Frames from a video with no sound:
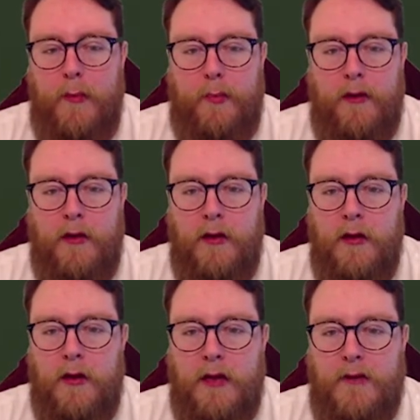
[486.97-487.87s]
up.
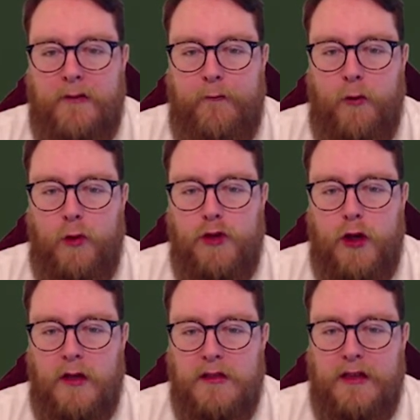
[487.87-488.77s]
They've had four
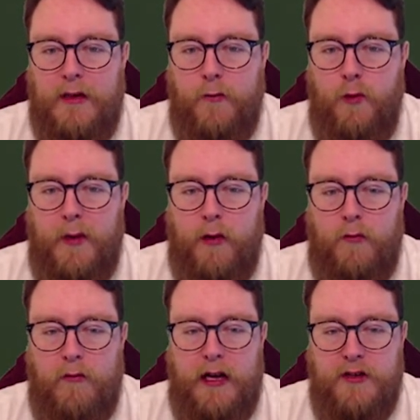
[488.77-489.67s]
shots. I think they've all been
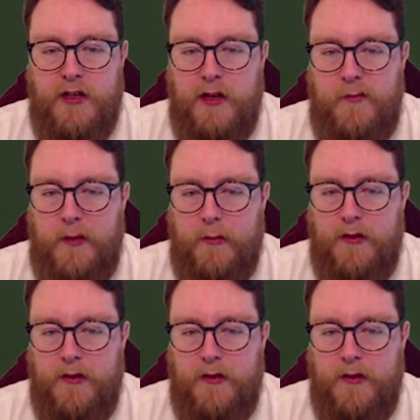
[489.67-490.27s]
long-range. None of them been on